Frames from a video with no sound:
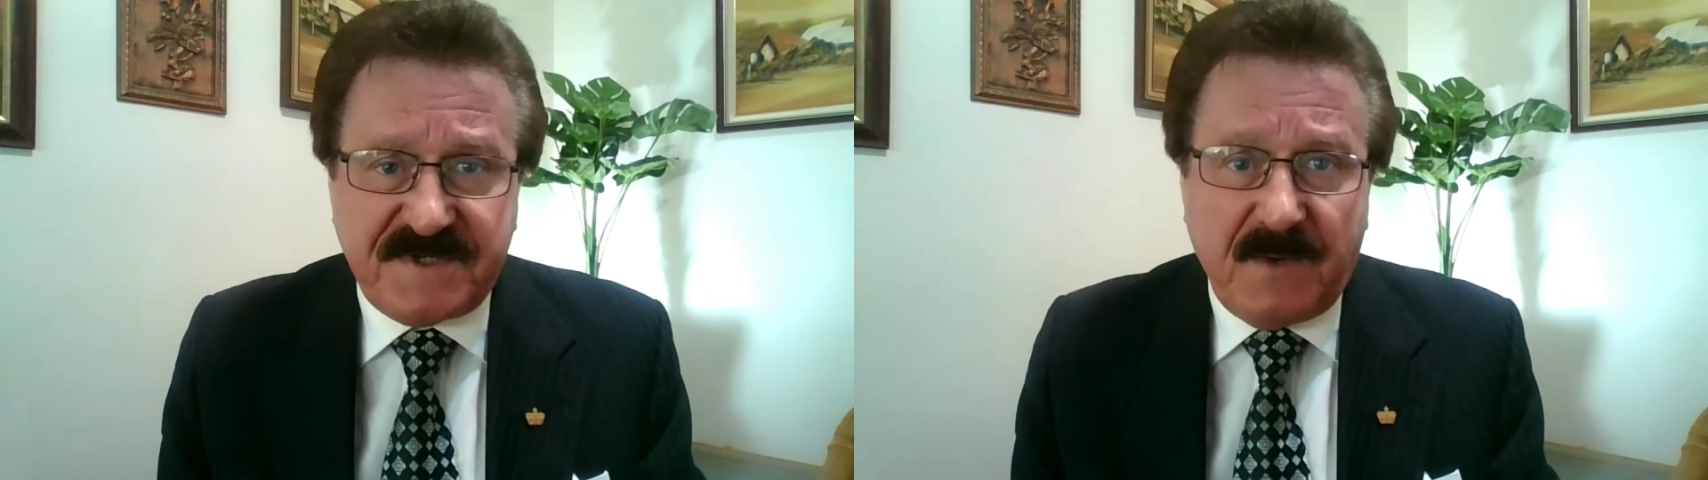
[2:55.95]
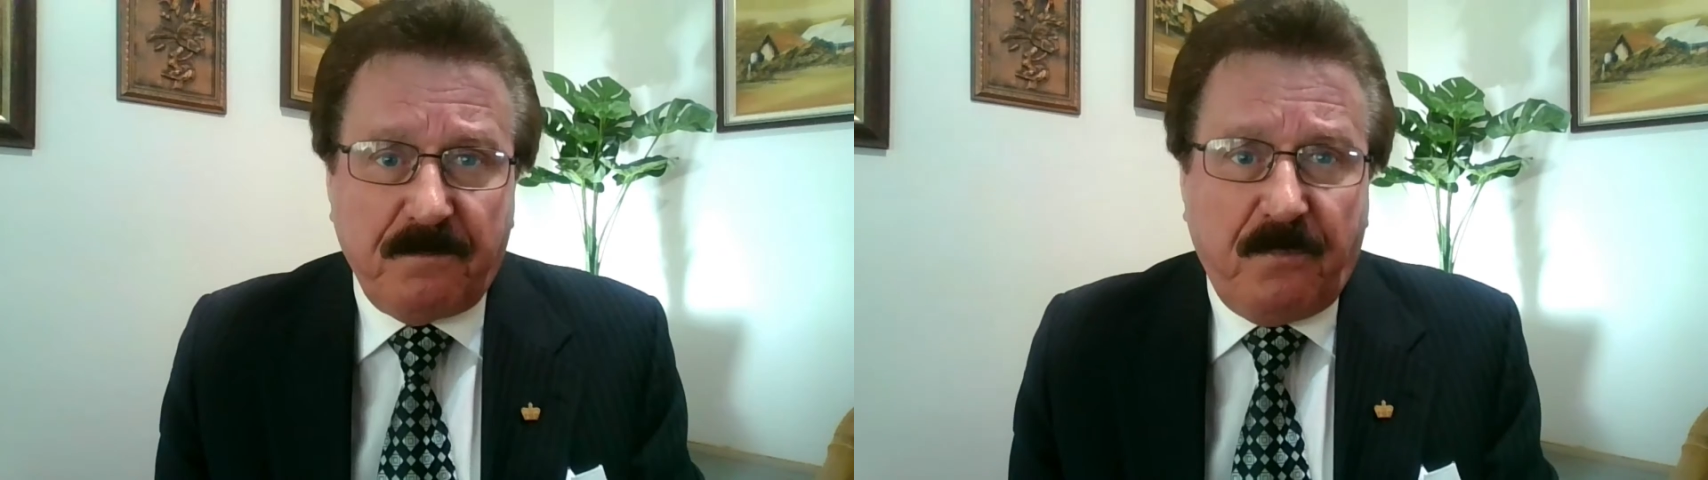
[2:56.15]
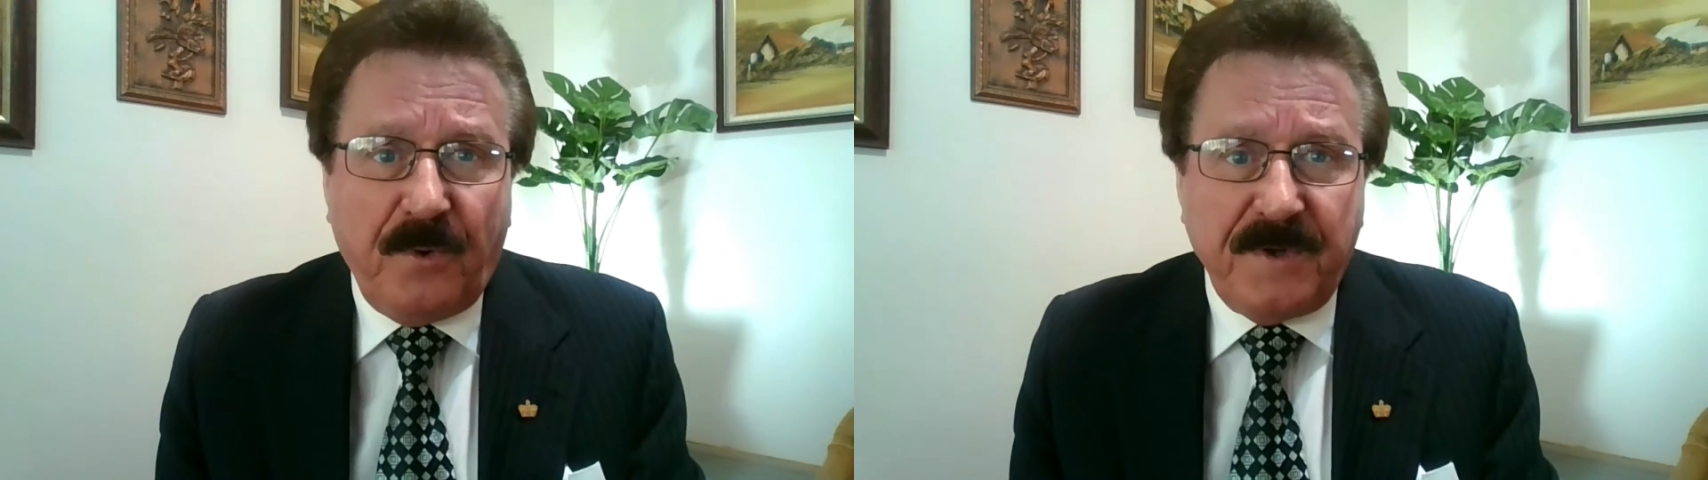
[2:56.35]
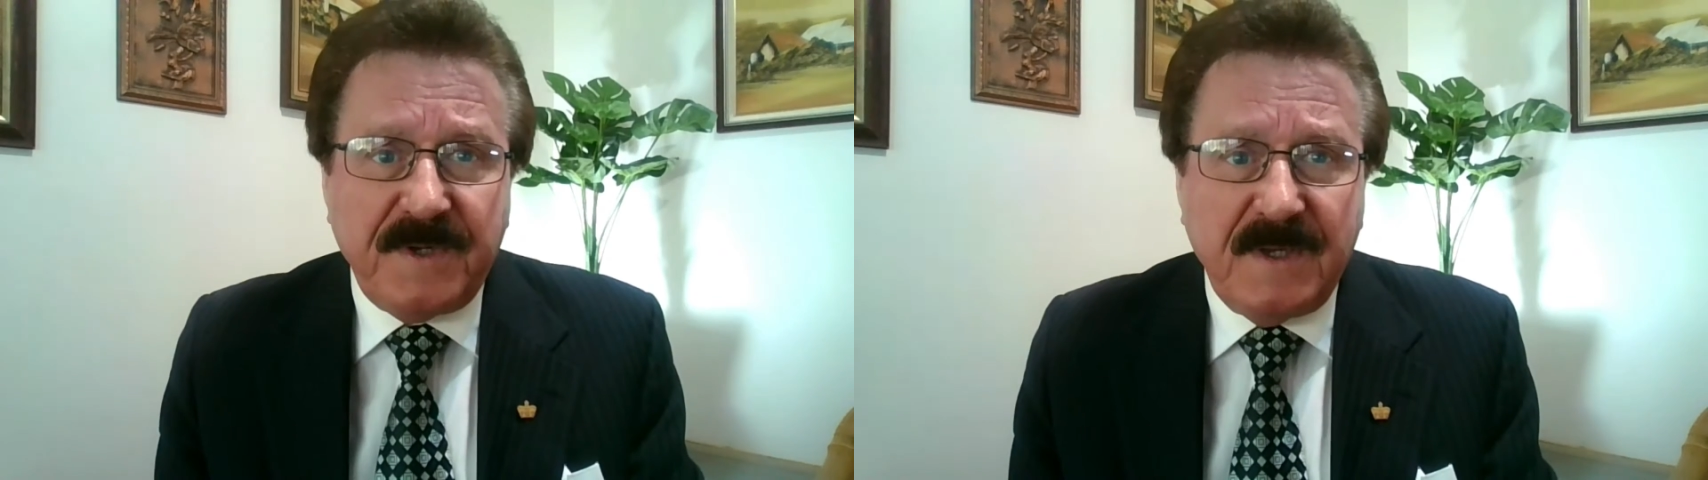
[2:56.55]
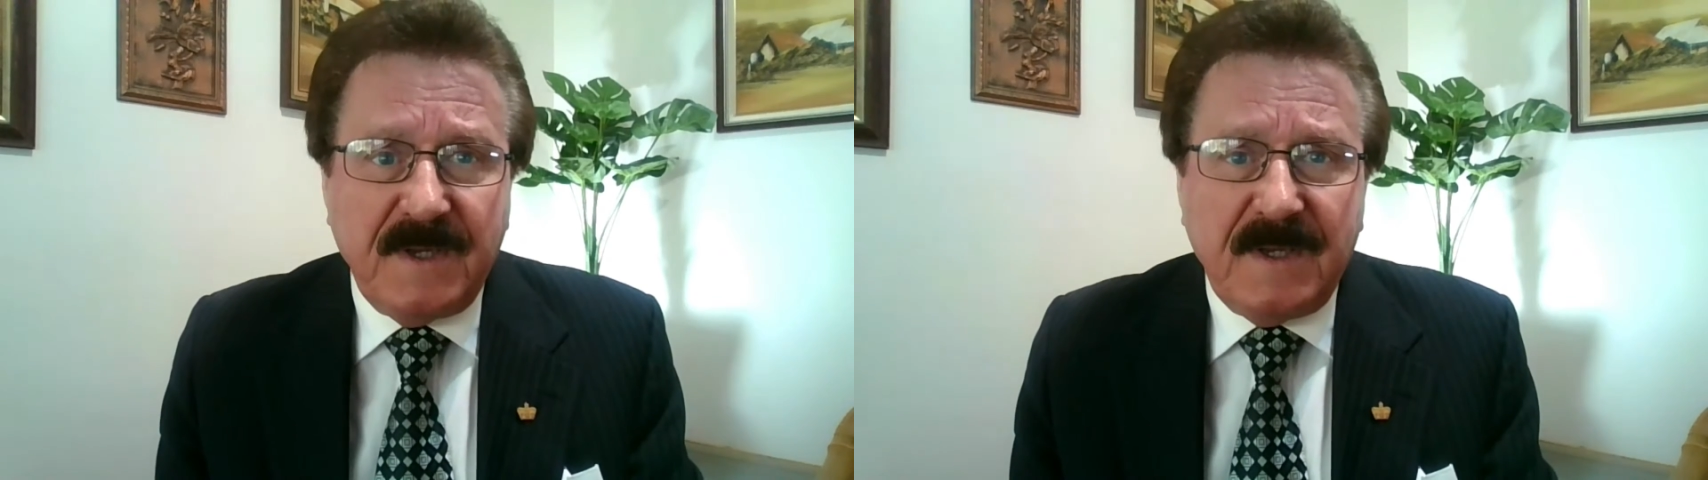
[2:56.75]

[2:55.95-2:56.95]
that point,